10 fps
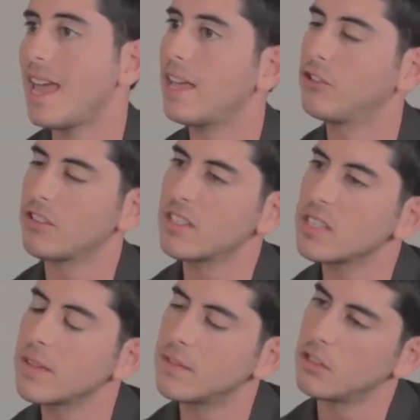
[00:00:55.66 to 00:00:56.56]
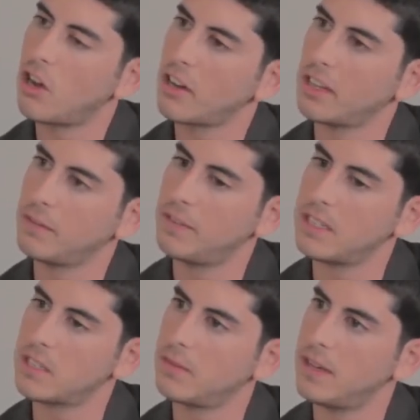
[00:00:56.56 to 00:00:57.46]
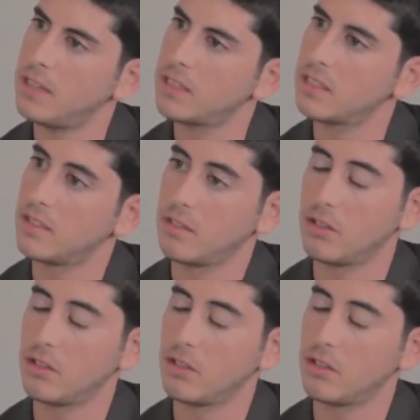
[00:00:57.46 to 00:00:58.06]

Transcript: And just as if they're talking face-to-face,